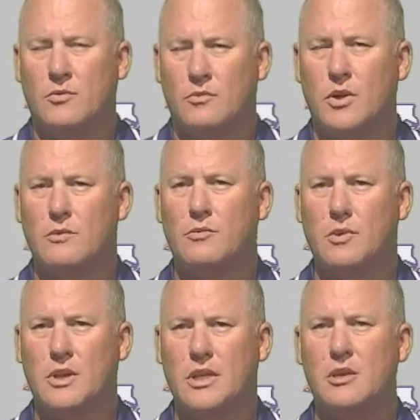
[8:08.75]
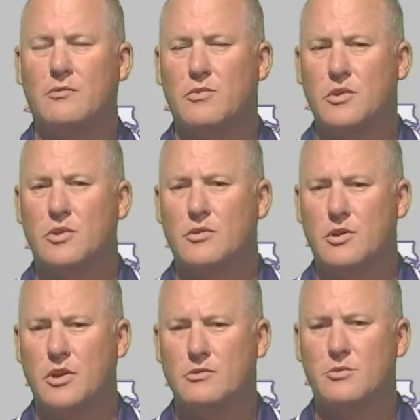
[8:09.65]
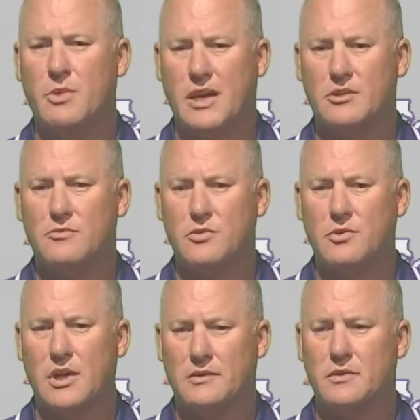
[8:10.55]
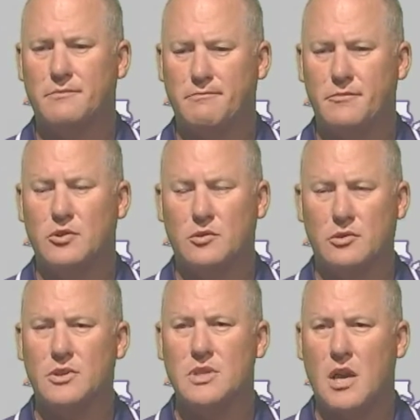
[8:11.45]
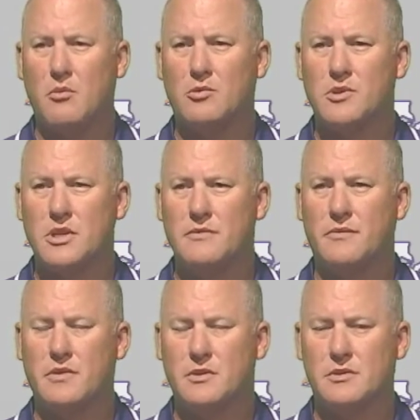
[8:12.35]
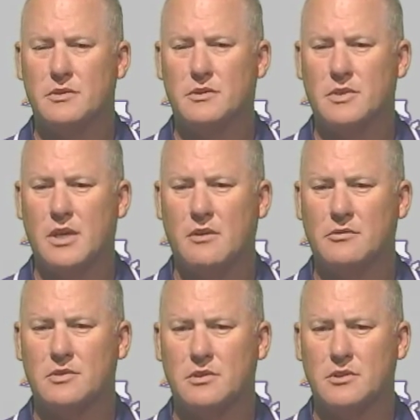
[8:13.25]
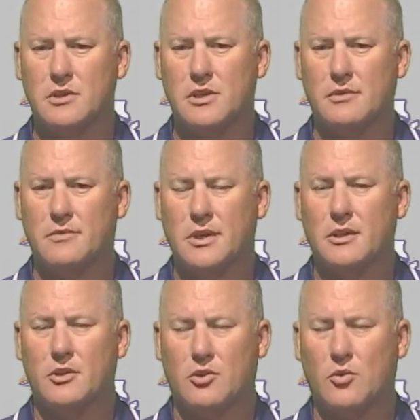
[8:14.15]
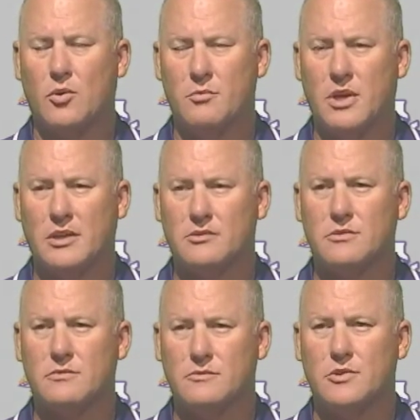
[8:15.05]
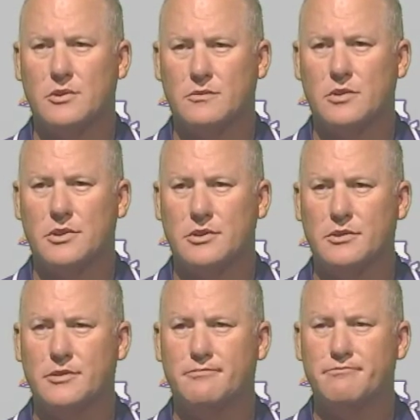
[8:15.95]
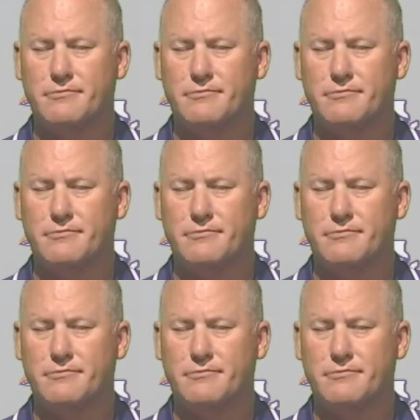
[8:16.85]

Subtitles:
Well, again, you know, it goes back to we're going to have to do a good job on defense, and obviously their quarterback is really, really good,